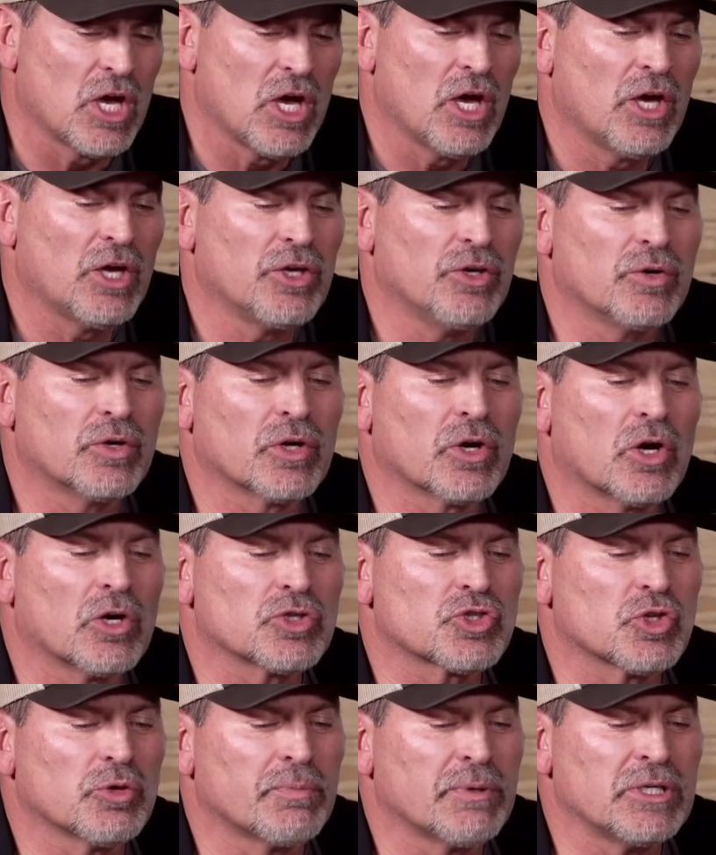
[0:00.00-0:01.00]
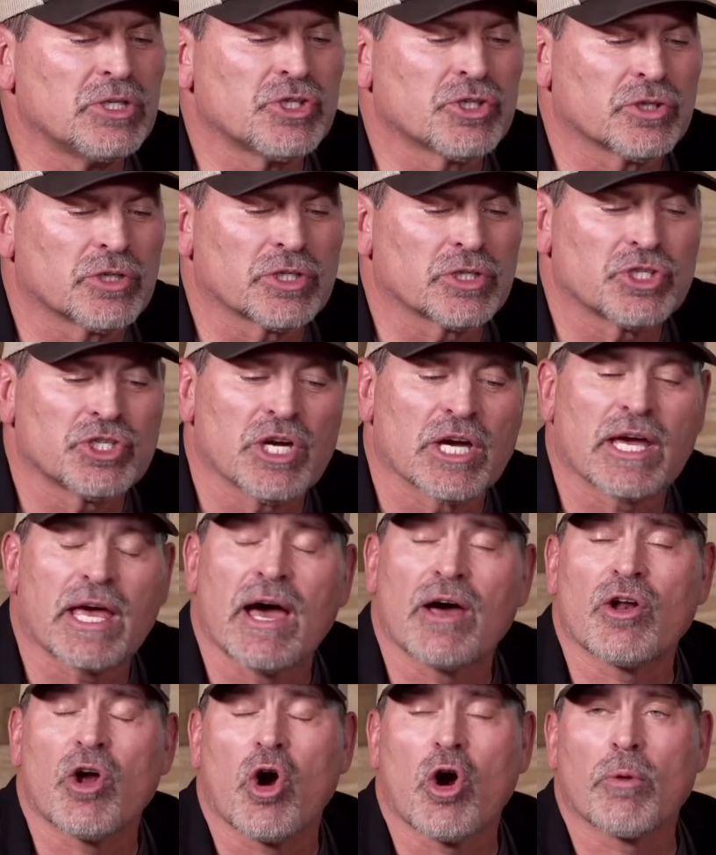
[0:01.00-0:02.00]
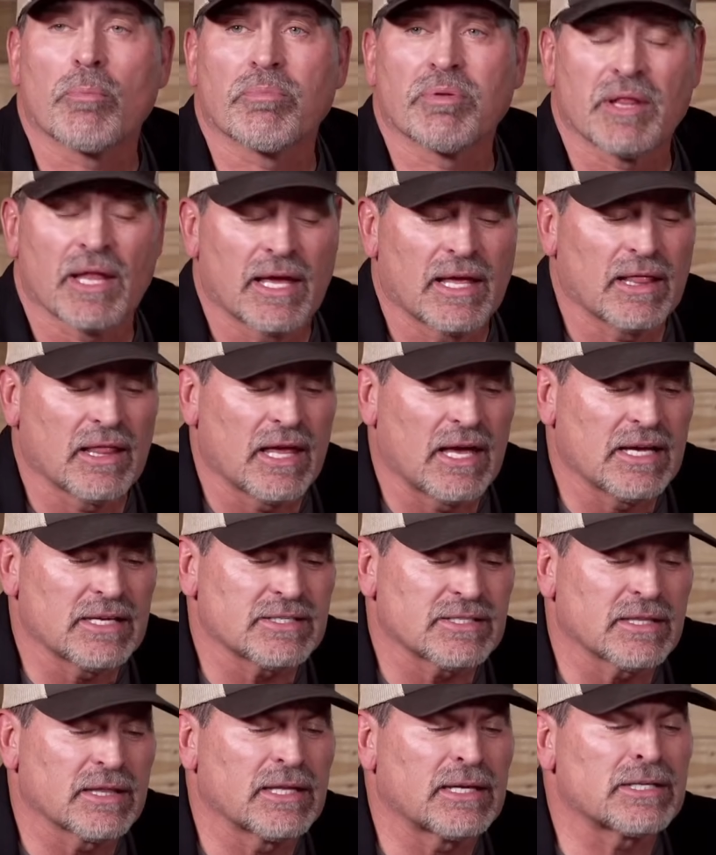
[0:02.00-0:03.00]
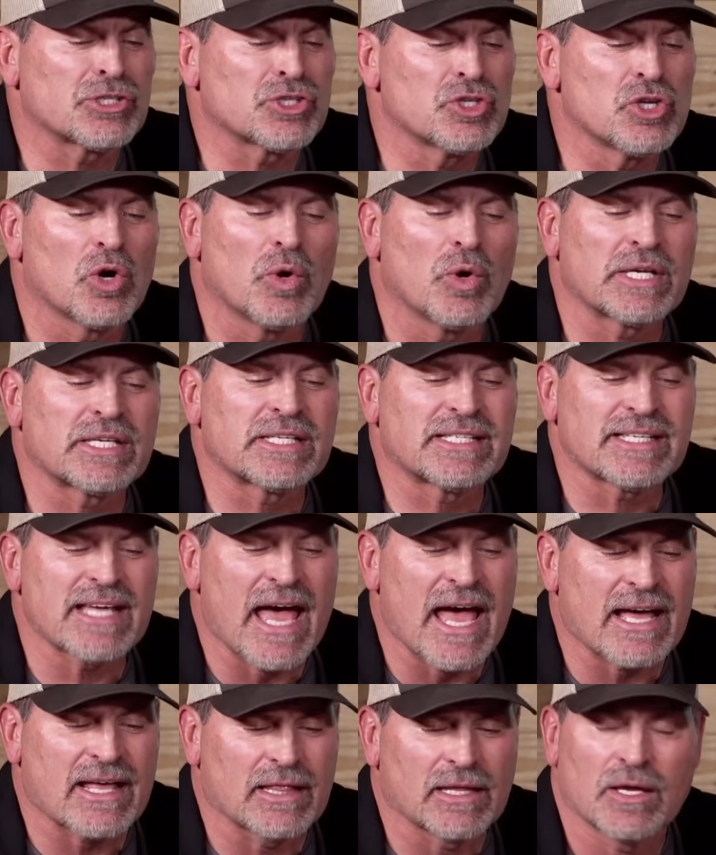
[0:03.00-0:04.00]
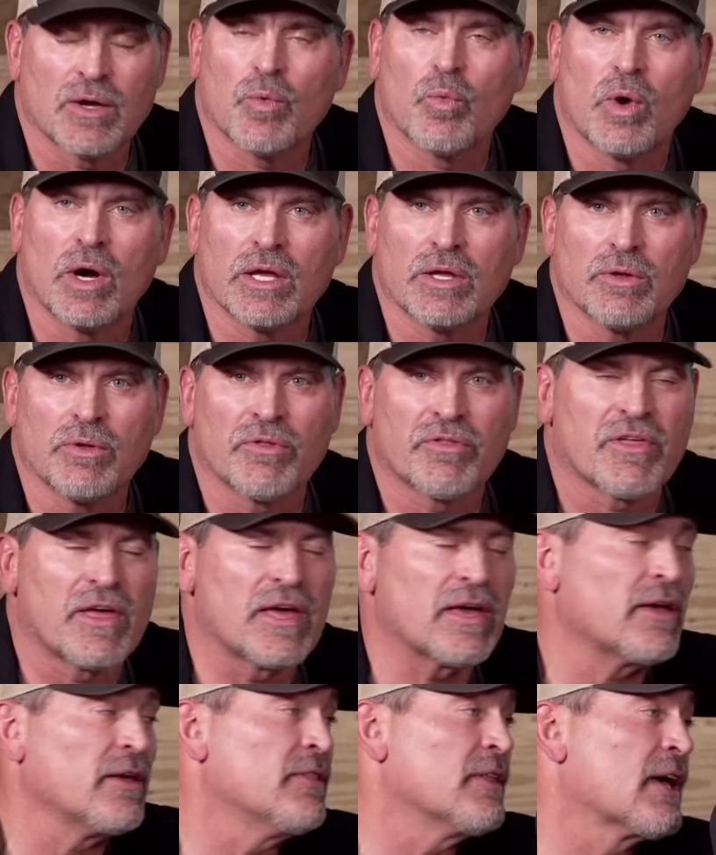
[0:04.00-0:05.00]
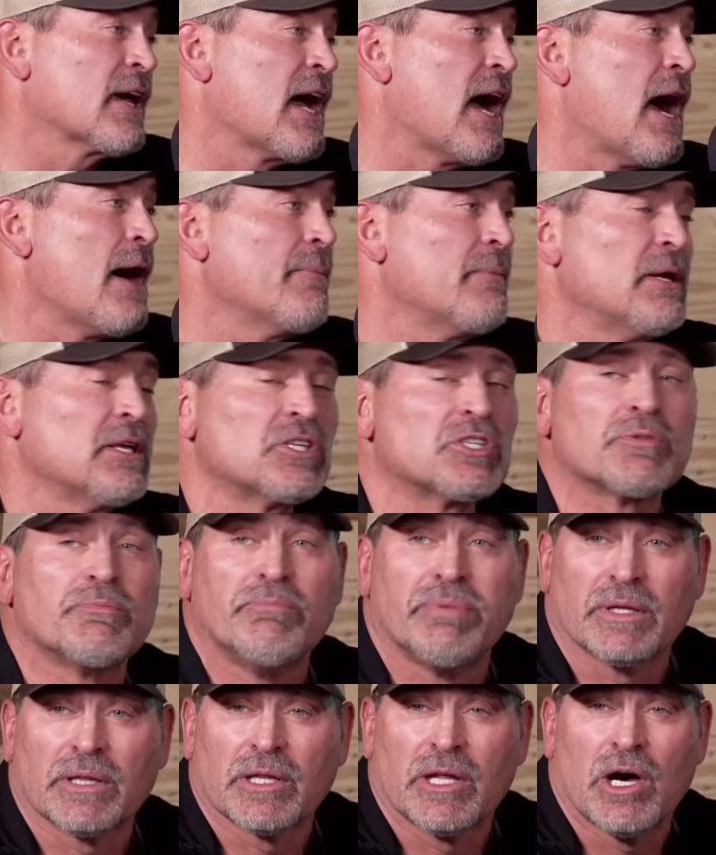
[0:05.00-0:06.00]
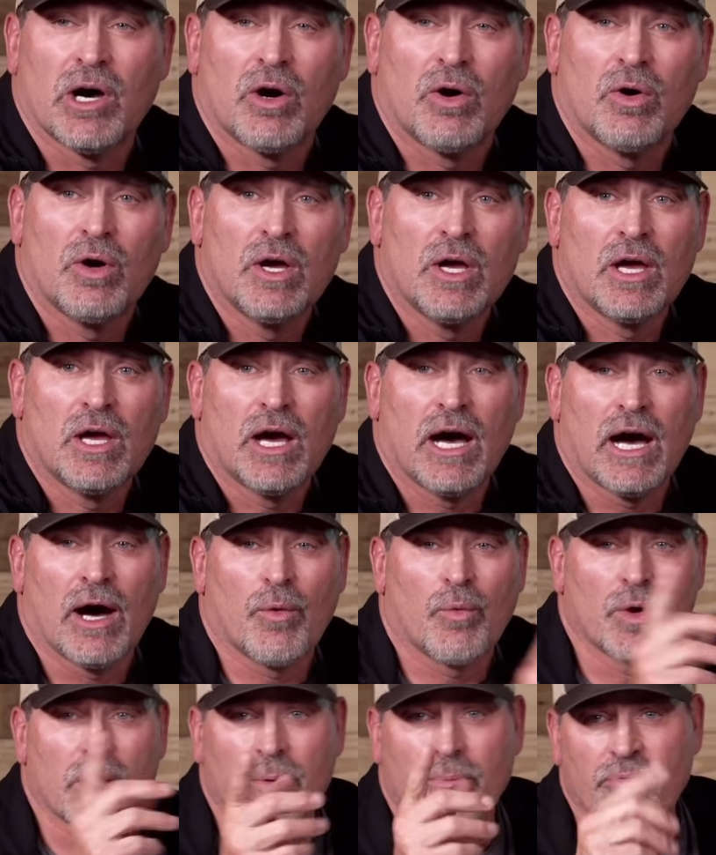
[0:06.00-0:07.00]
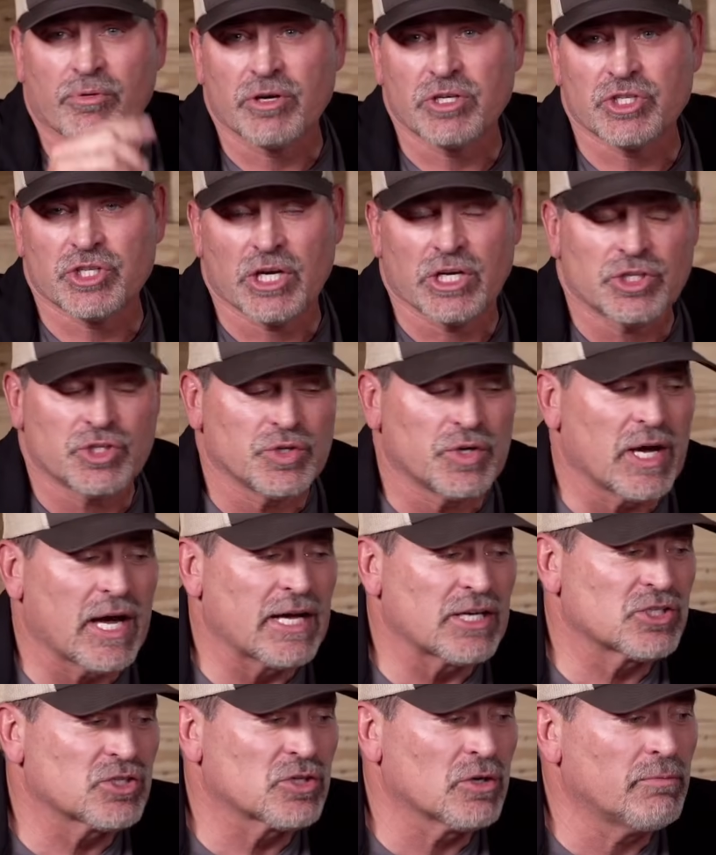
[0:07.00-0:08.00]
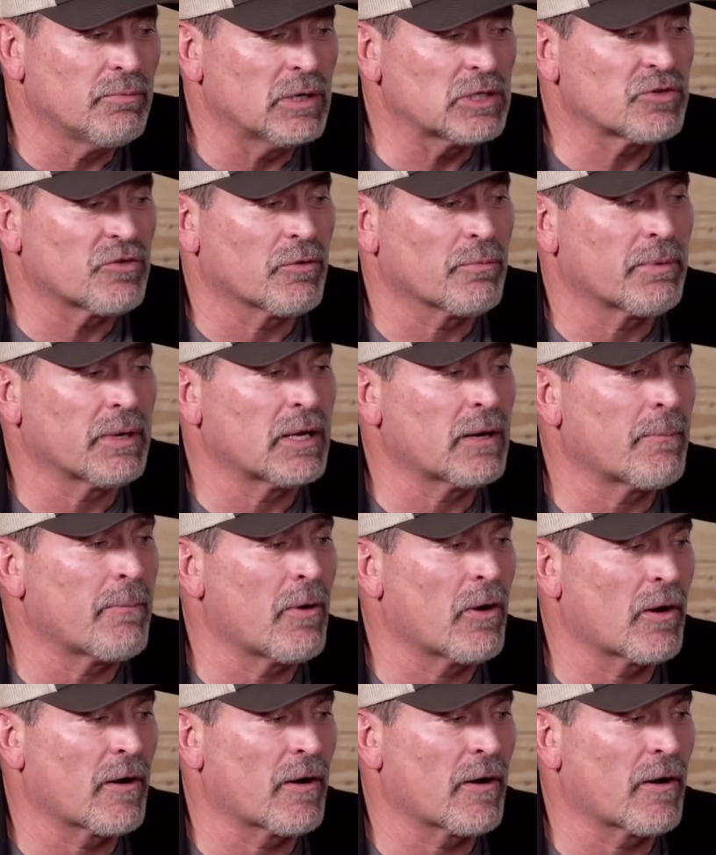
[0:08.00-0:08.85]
you can also be sure to check out our playlist. Let us know exactly what you think in the comments below. We appreciate you guys so much for being a part of